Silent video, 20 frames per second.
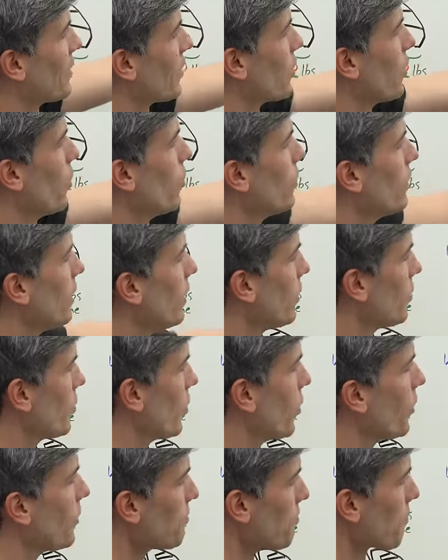to go diesel
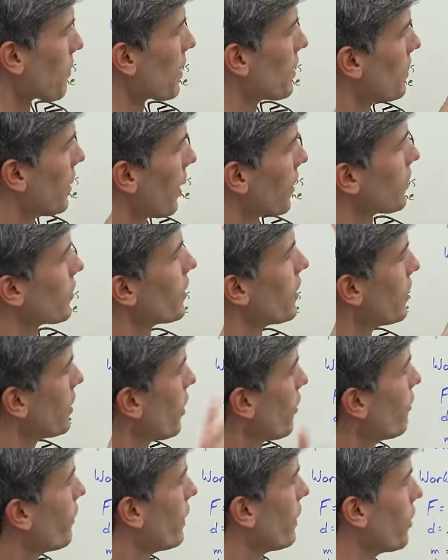diesel. Tesla in
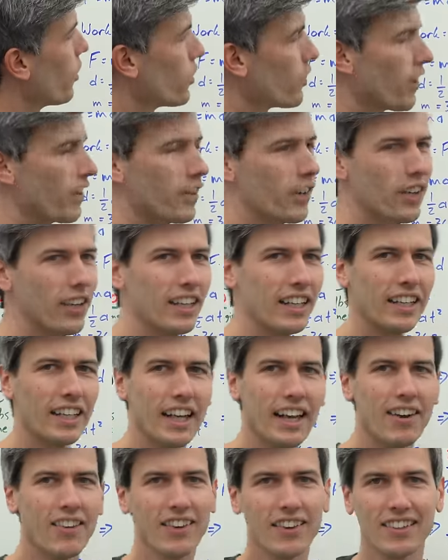their video said they're going to
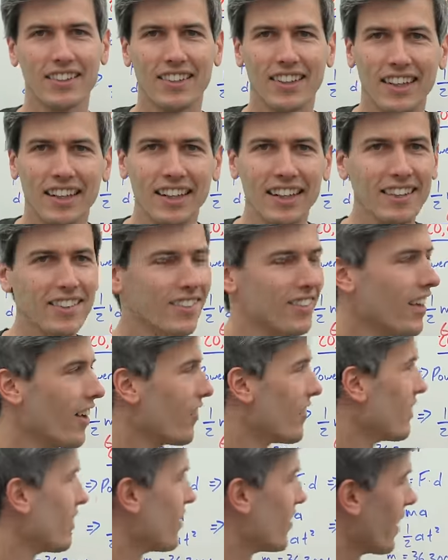guarantee
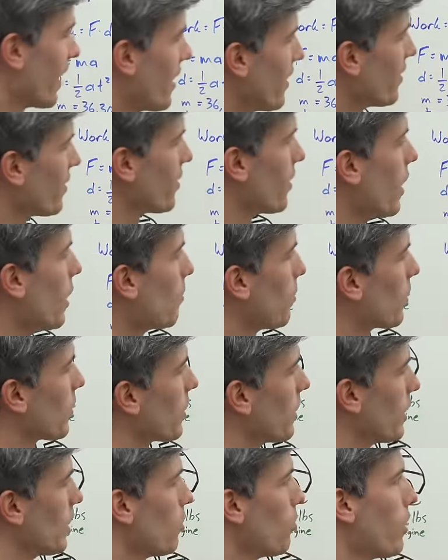7 cents per
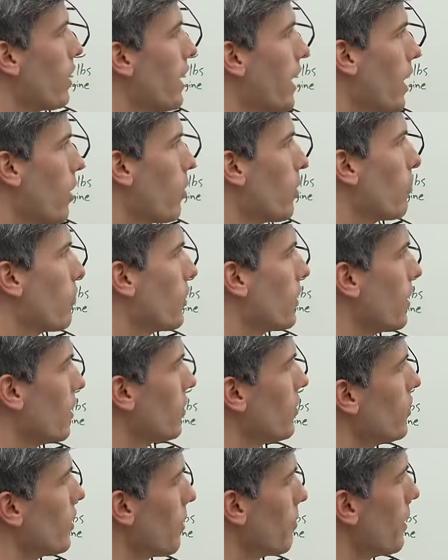kilowatt hour for
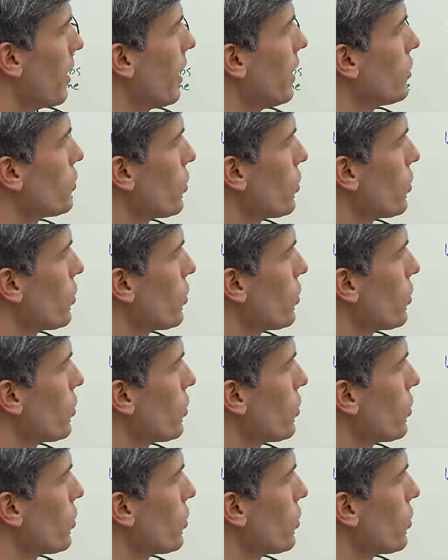these semi